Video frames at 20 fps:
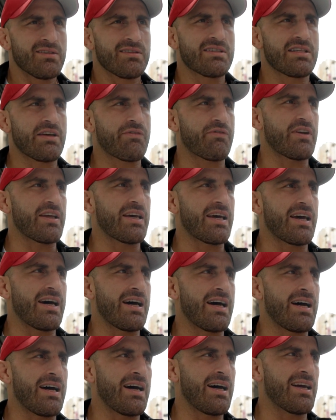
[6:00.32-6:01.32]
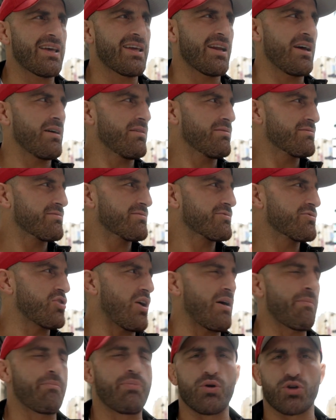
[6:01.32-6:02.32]
definitely
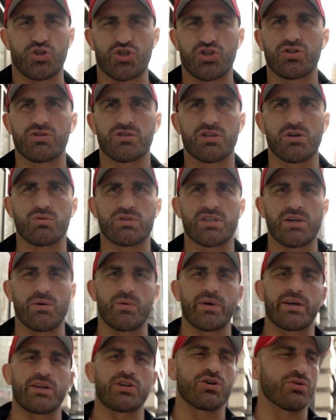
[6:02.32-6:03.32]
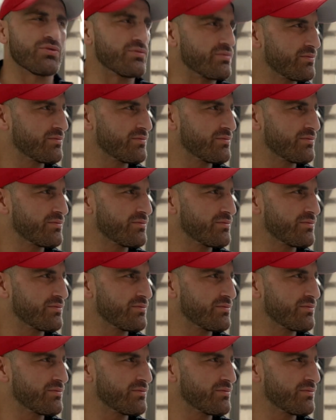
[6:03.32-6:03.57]
try and push. So we'll see what we can do.